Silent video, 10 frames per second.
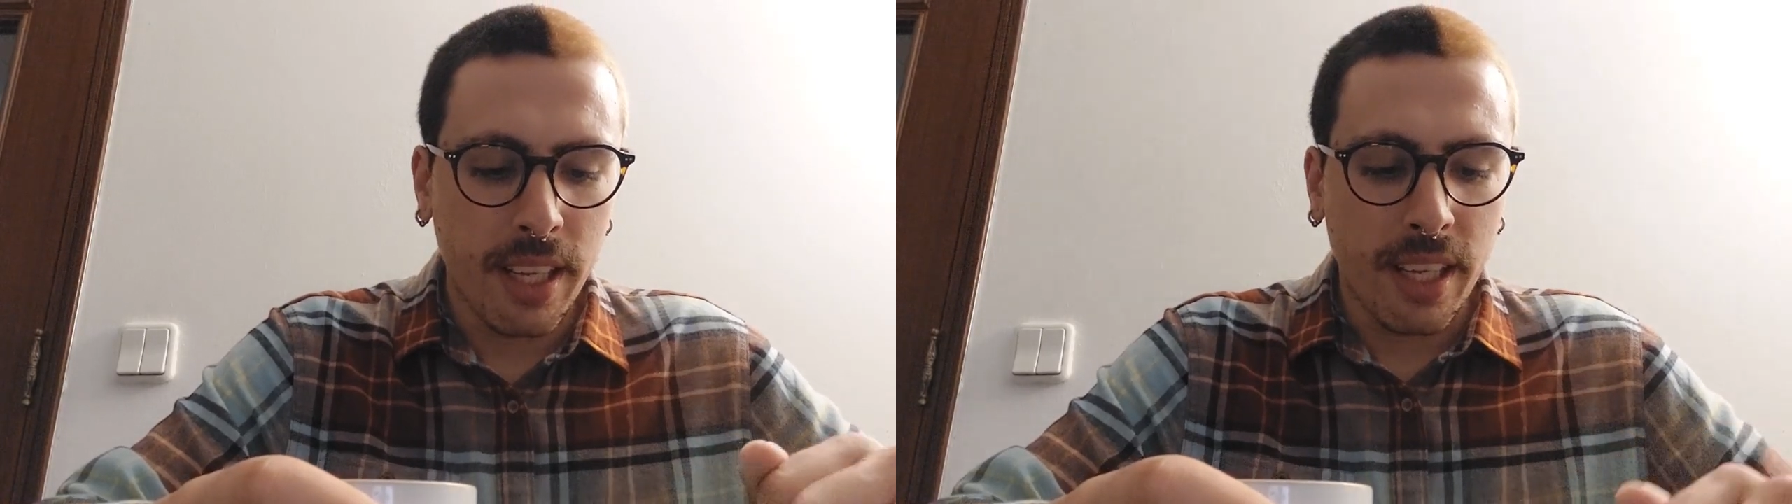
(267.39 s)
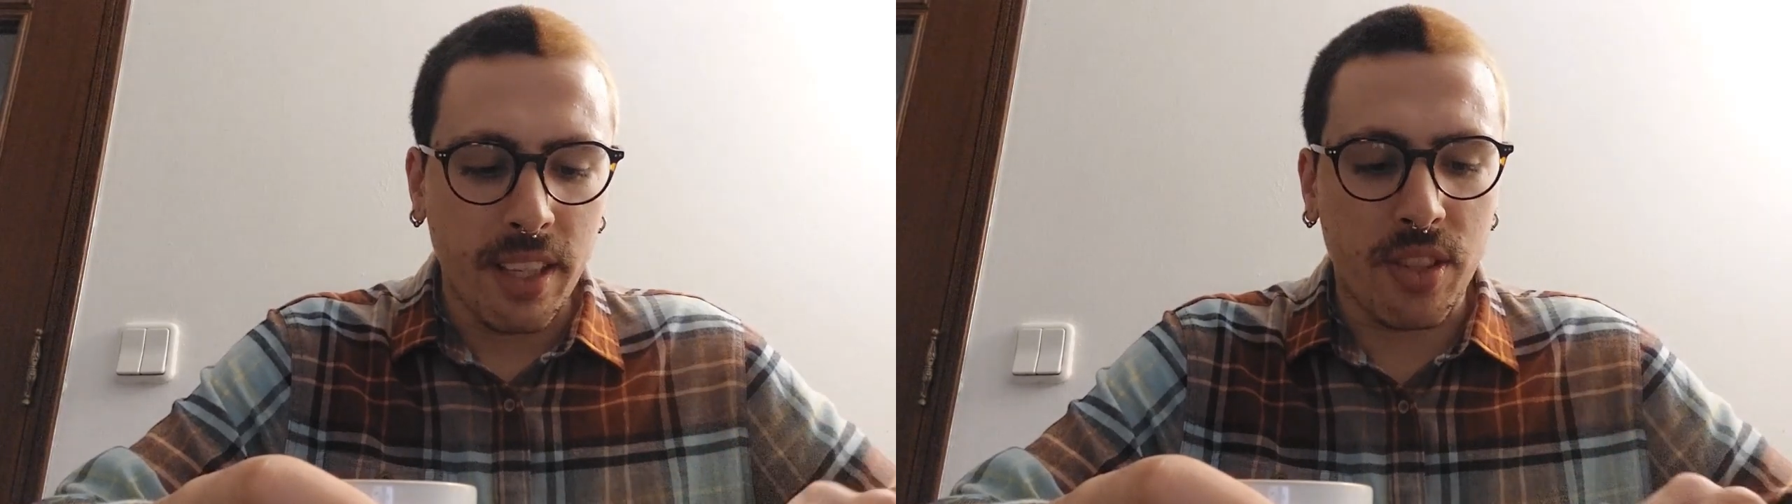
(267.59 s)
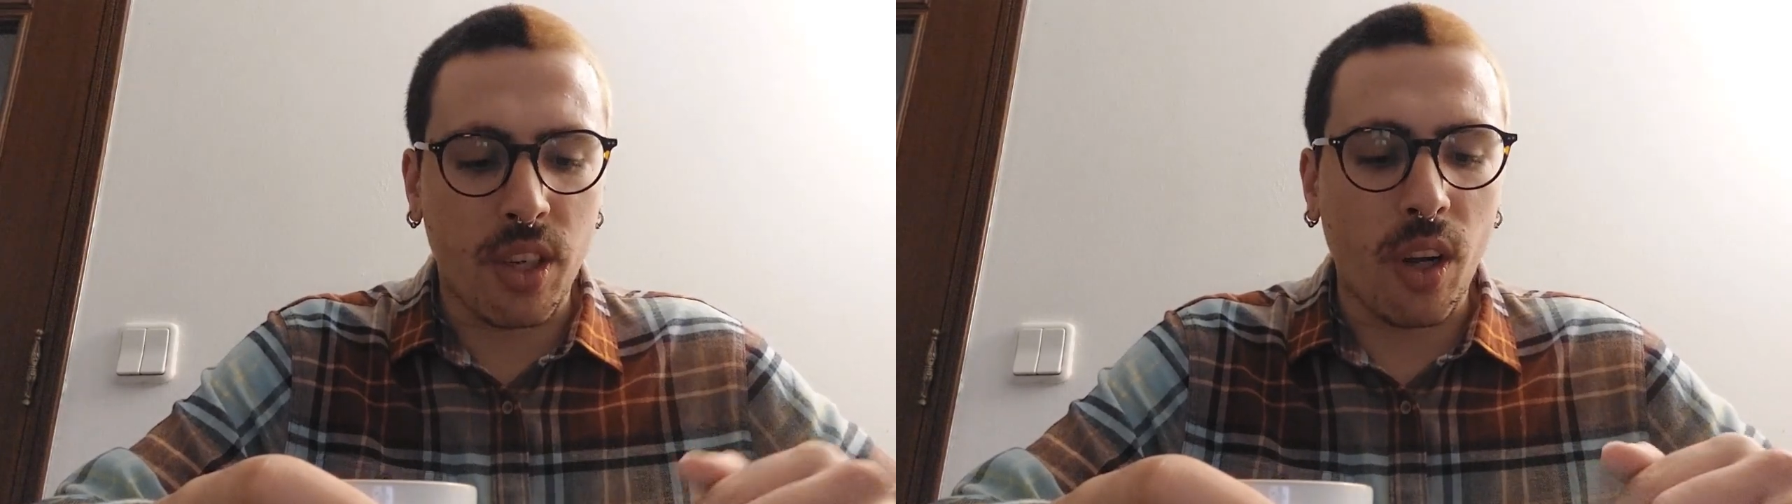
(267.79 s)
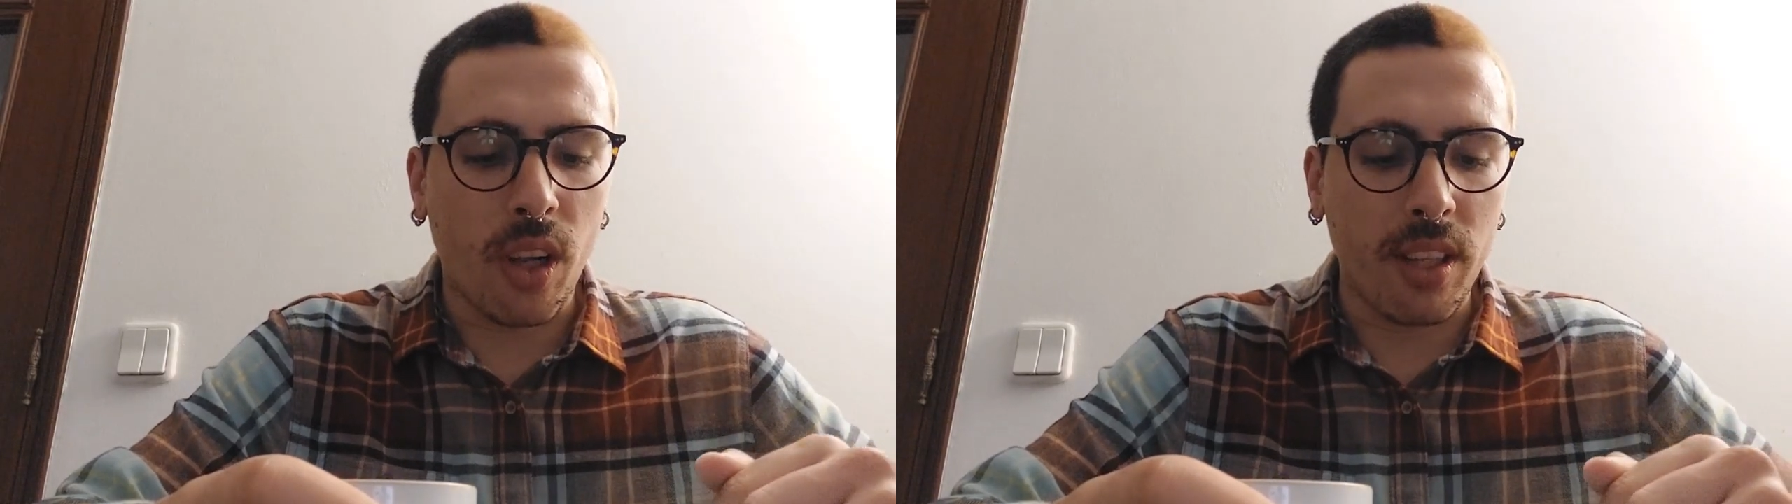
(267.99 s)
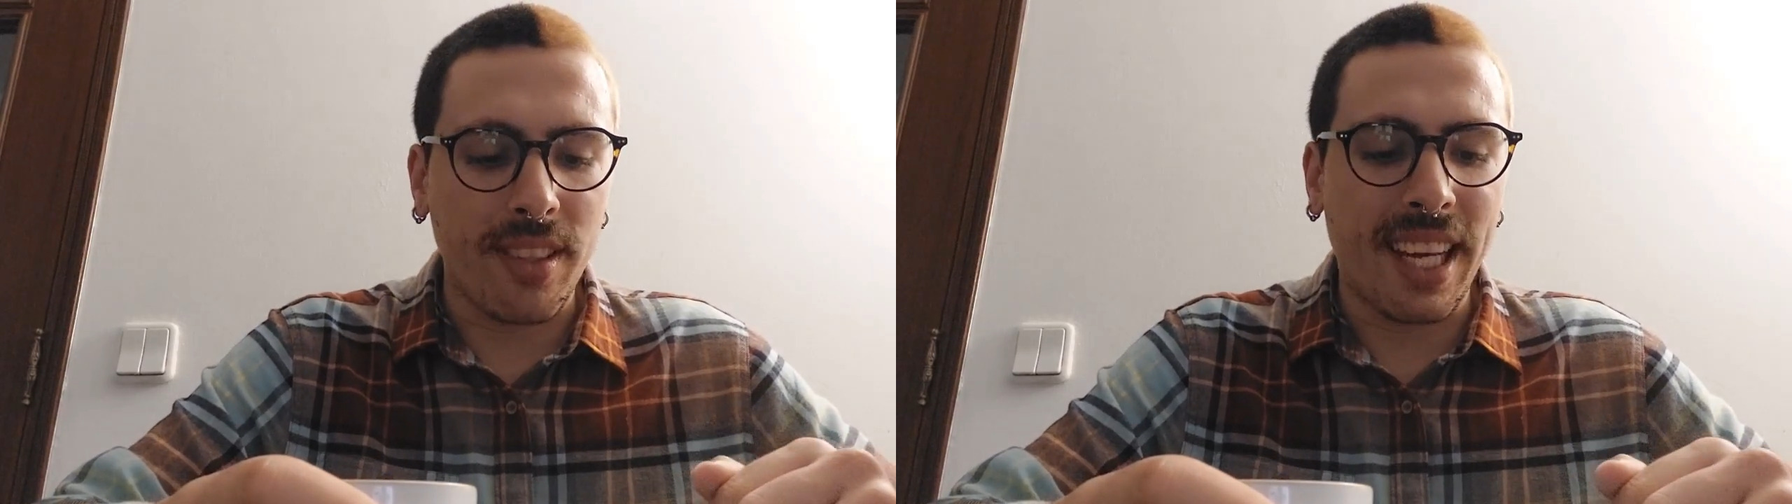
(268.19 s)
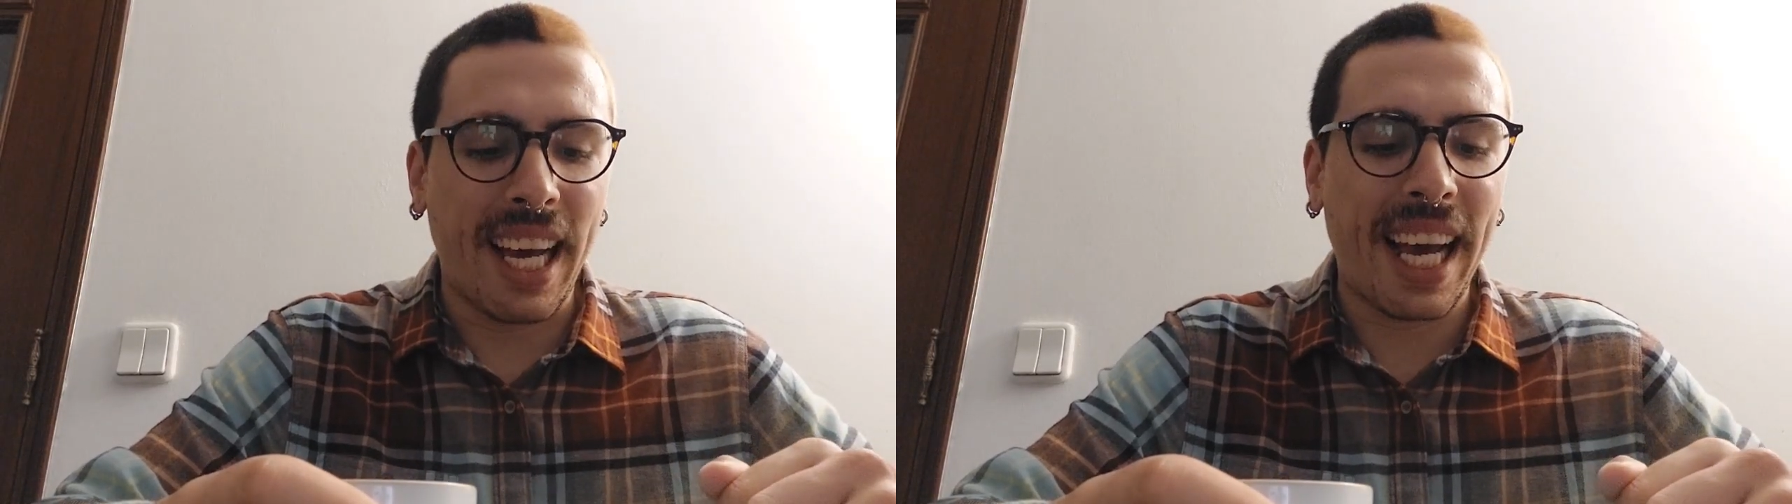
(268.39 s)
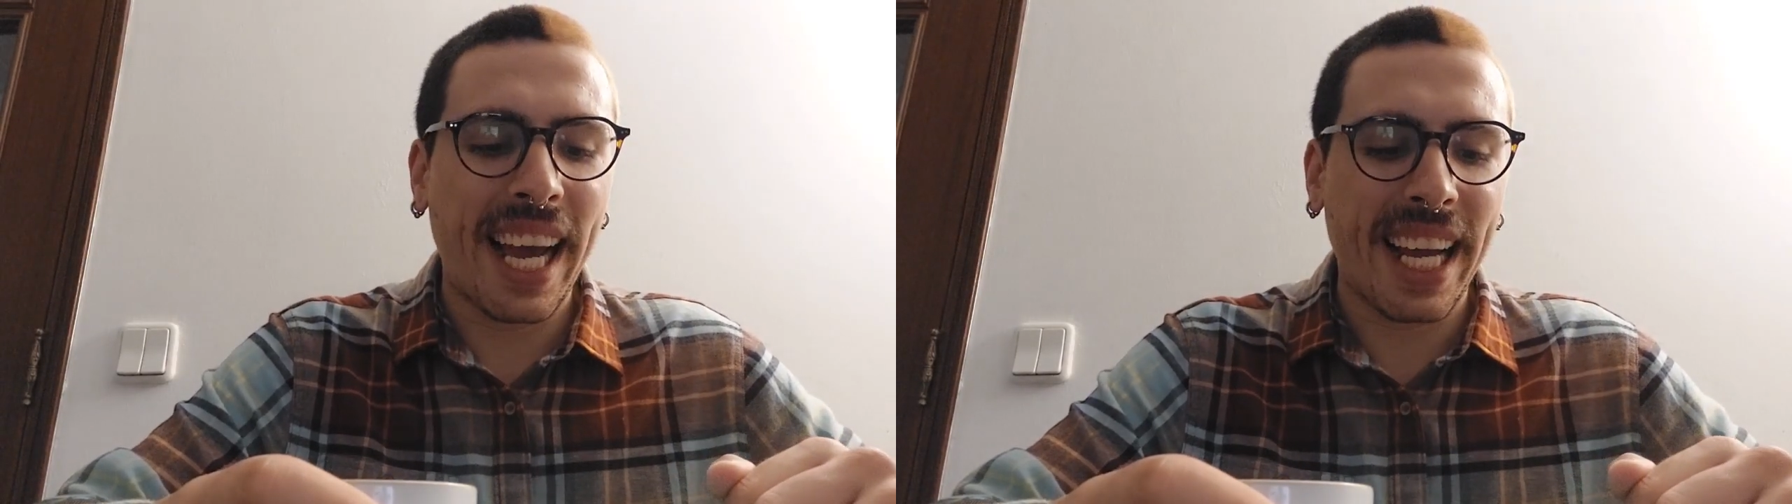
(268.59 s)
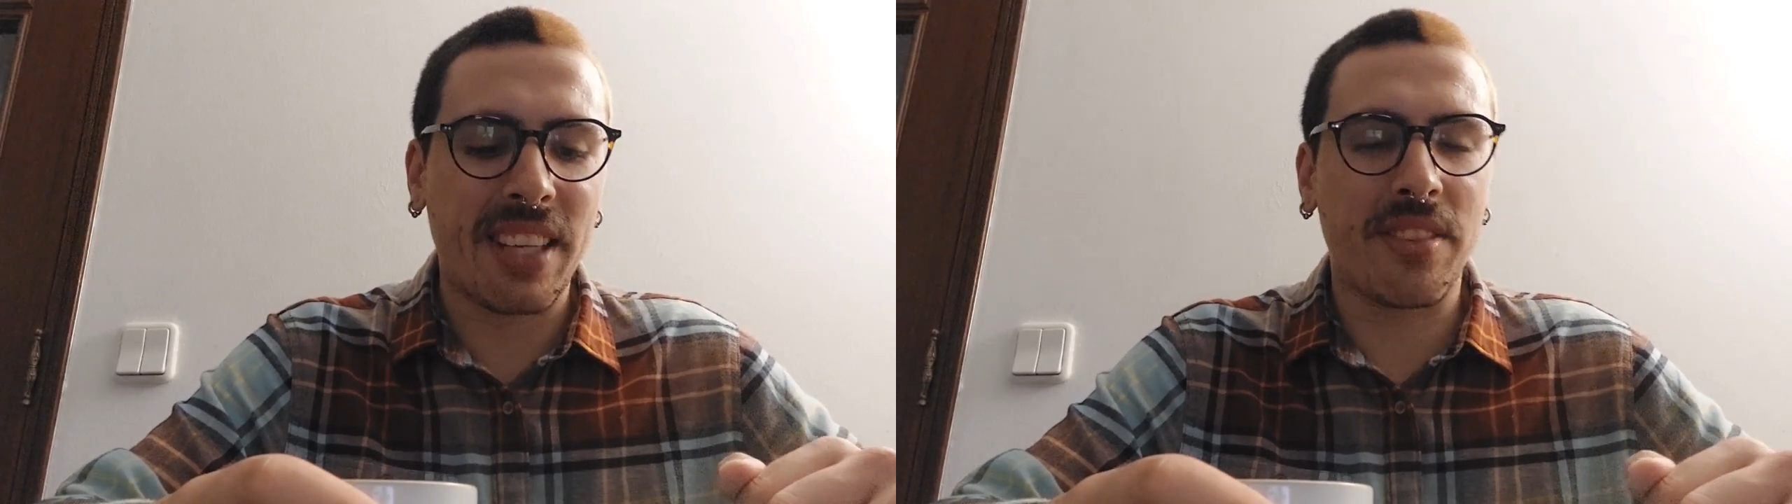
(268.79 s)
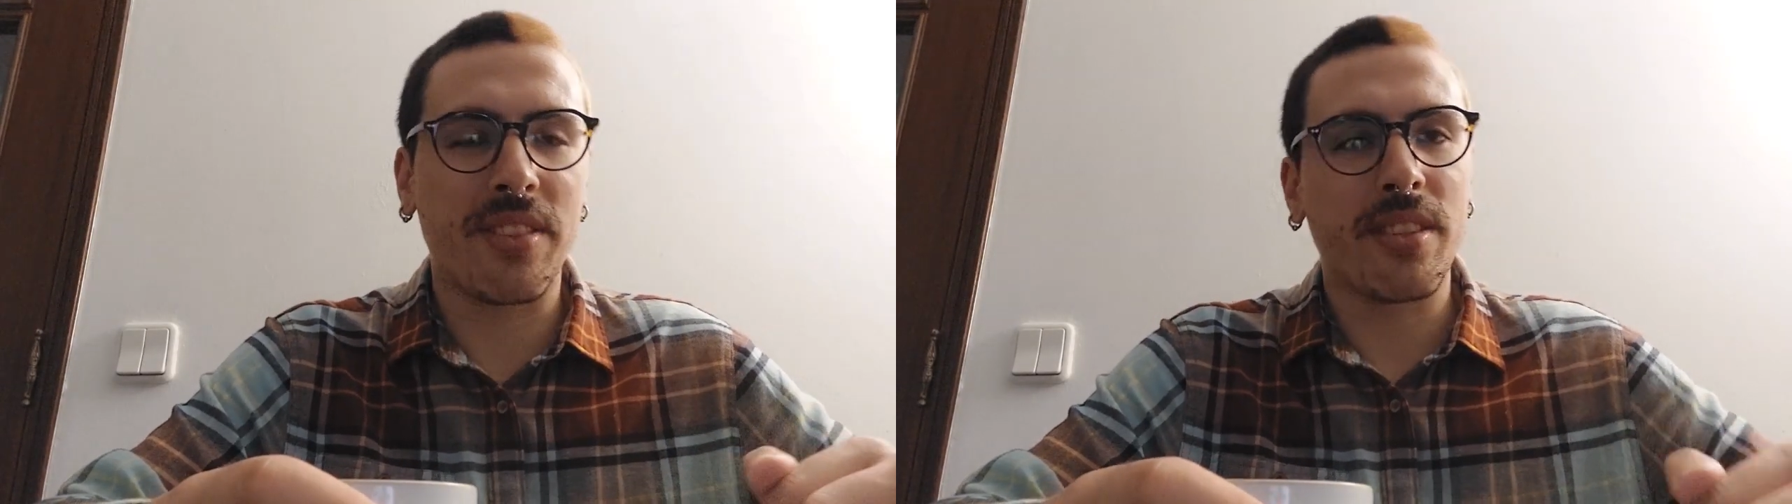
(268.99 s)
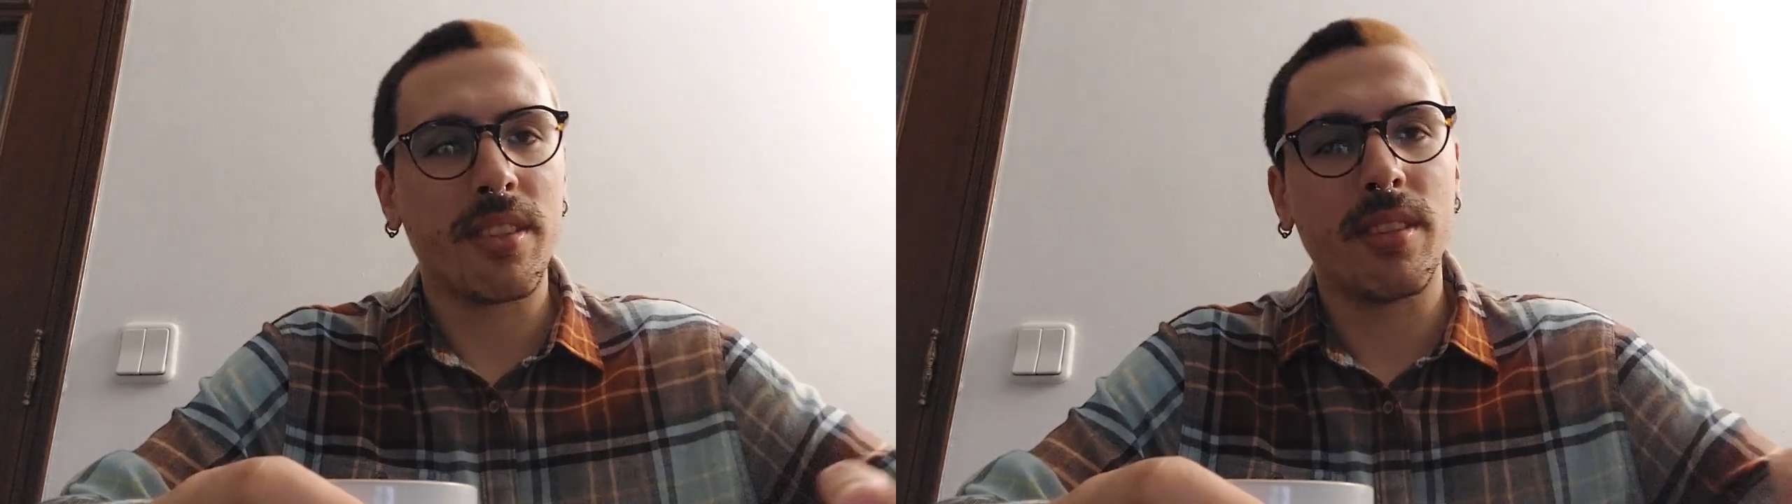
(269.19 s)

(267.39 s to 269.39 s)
it's called the hacks